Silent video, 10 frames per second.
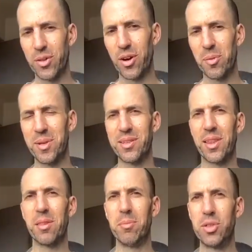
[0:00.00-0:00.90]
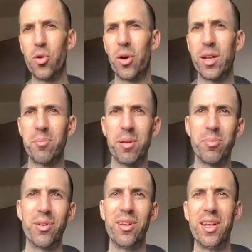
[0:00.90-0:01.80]
argument is that the majority of
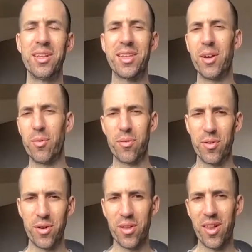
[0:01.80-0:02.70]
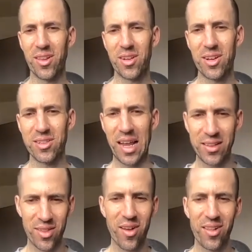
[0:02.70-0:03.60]
people didn't refer to the Holocaust as
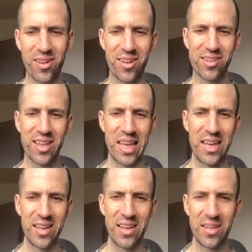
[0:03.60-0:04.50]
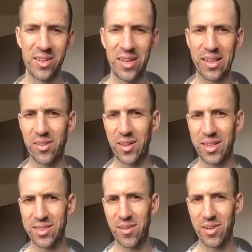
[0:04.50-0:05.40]
the Holocaust until like the late
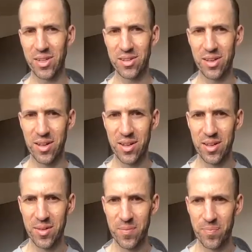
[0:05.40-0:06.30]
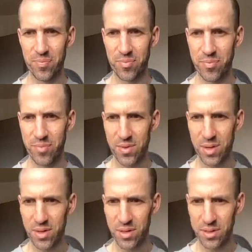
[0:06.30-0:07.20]
70s.
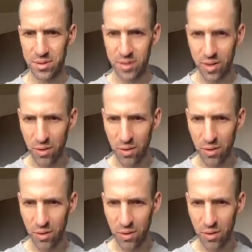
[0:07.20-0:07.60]
This looks like